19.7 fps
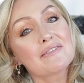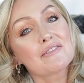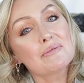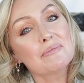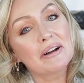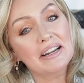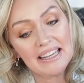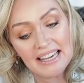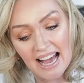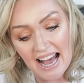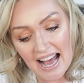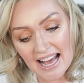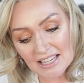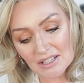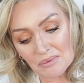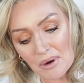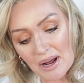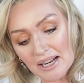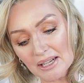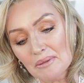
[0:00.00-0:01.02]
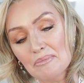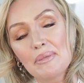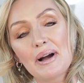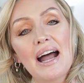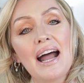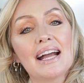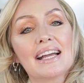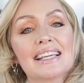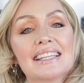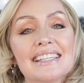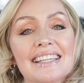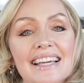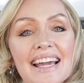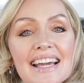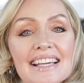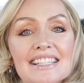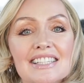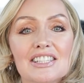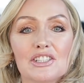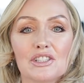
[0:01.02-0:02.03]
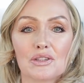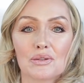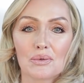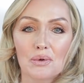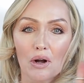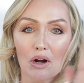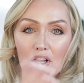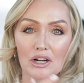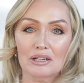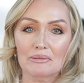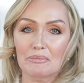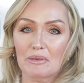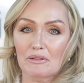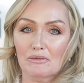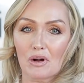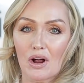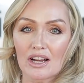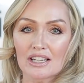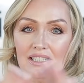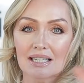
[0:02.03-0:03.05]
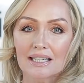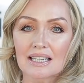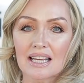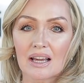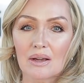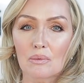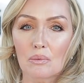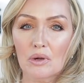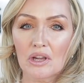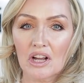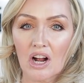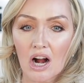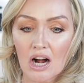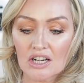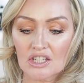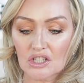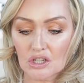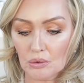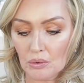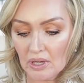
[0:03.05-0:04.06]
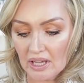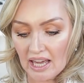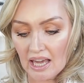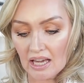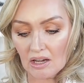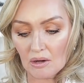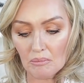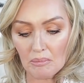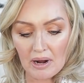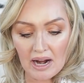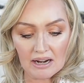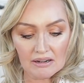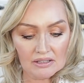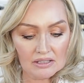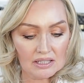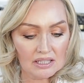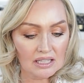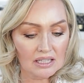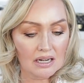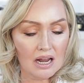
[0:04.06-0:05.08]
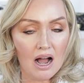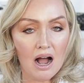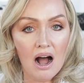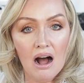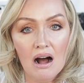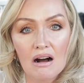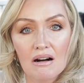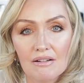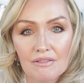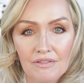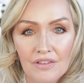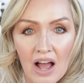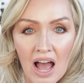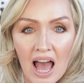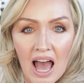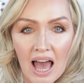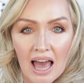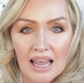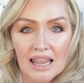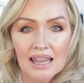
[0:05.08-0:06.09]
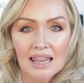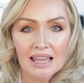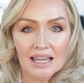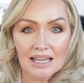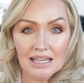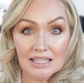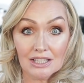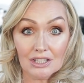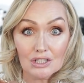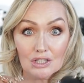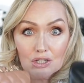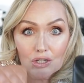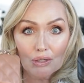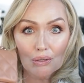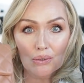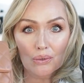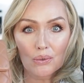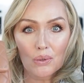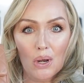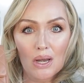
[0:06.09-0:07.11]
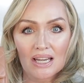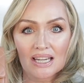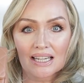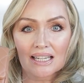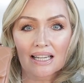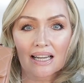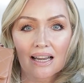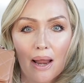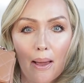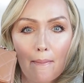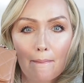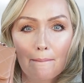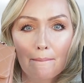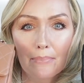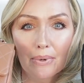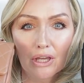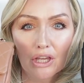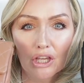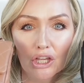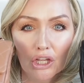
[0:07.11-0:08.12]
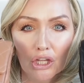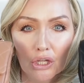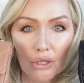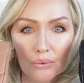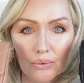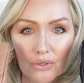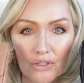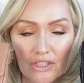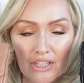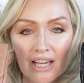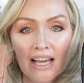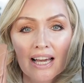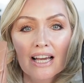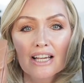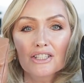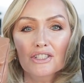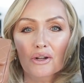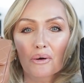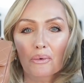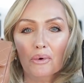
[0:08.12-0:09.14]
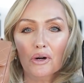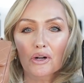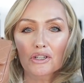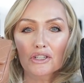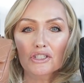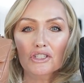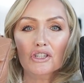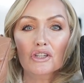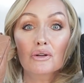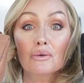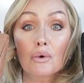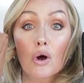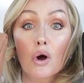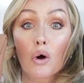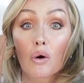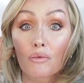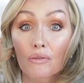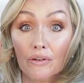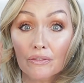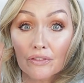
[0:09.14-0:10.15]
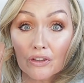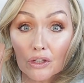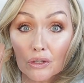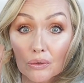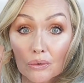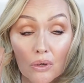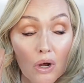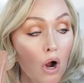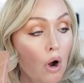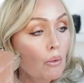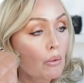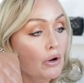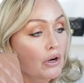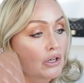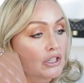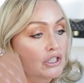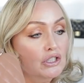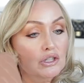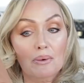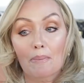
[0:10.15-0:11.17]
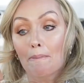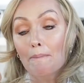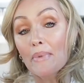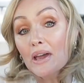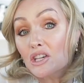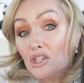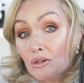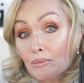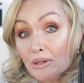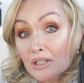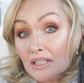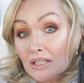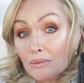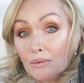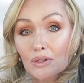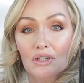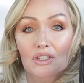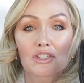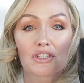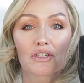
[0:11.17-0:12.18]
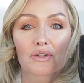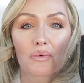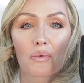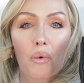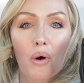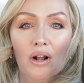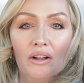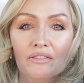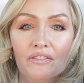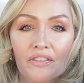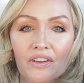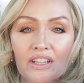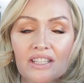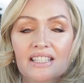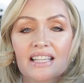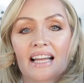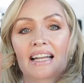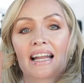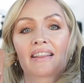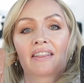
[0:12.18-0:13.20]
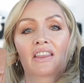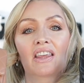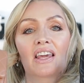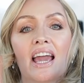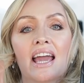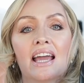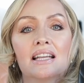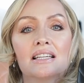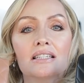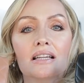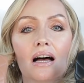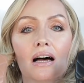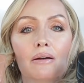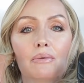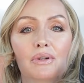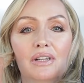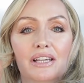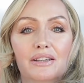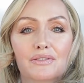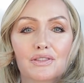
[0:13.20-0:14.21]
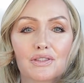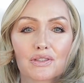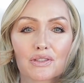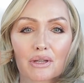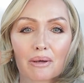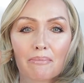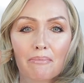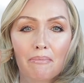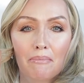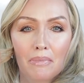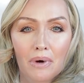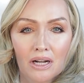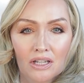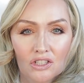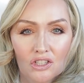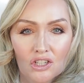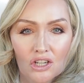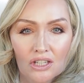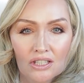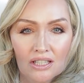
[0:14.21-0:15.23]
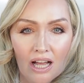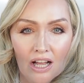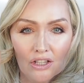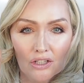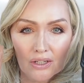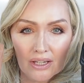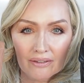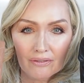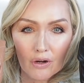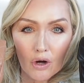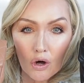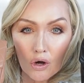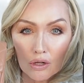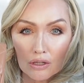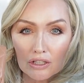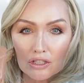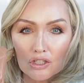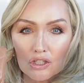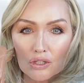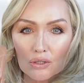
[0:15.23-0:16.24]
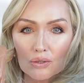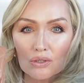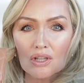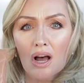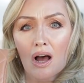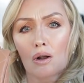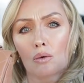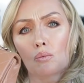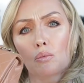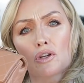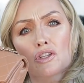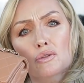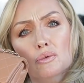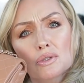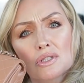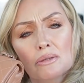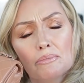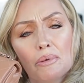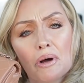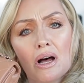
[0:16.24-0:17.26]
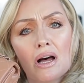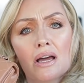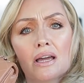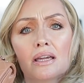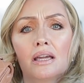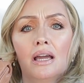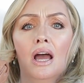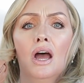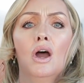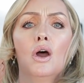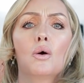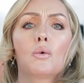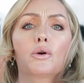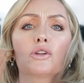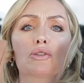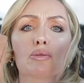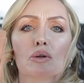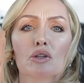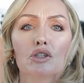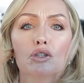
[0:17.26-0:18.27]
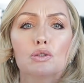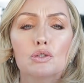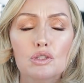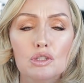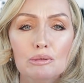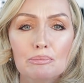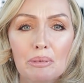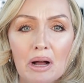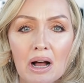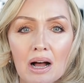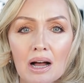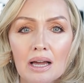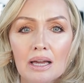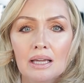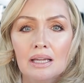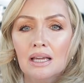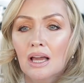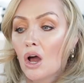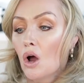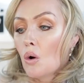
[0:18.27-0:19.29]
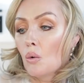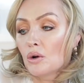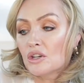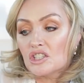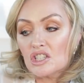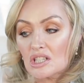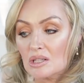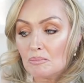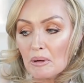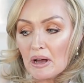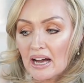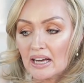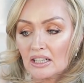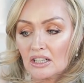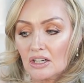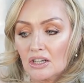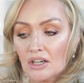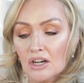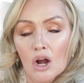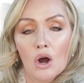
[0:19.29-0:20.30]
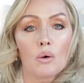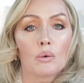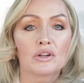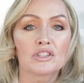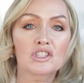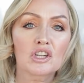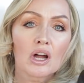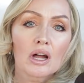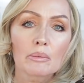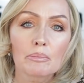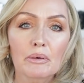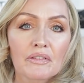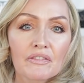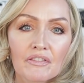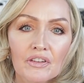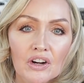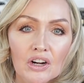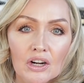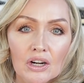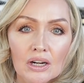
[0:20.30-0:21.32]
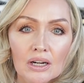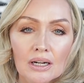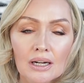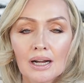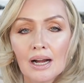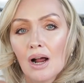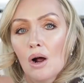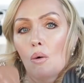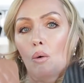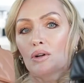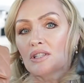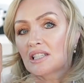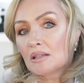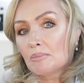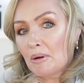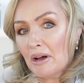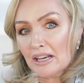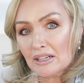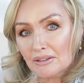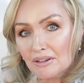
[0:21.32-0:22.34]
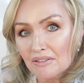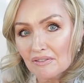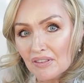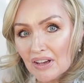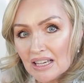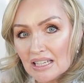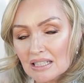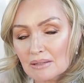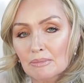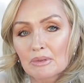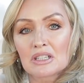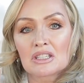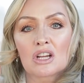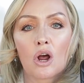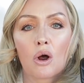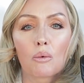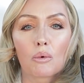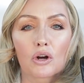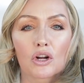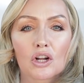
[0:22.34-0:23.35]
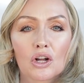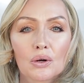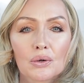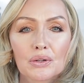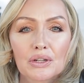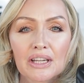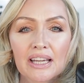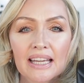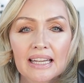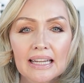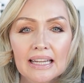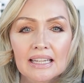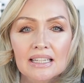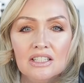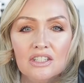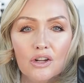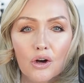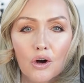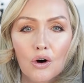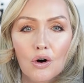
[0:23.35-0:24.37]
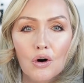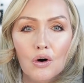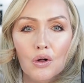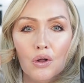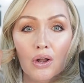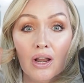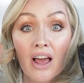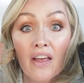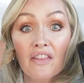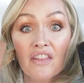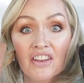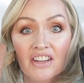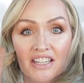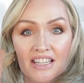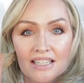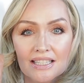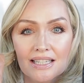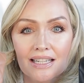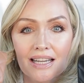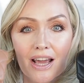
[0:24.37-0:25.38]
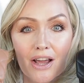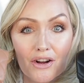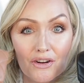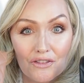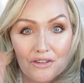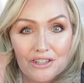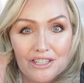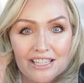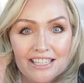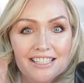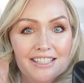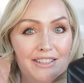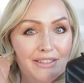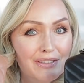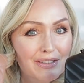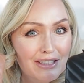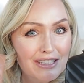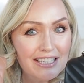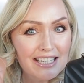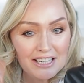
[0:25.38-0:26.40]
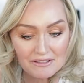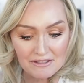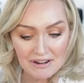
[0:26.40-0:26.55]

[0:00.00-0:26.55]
everybody and welcome back. Yes, you heard me right. Today we are doing a comparison of these two little beauts. So we're going to do overview, we're going to do measurements, we're going to do what fits, and at end I will give you some mod shots and you'll have all the juice on which one to buy, which one you should buy, which is better, which I prefer, what's the better investment. We're going to get into all the nitty gritty, so stick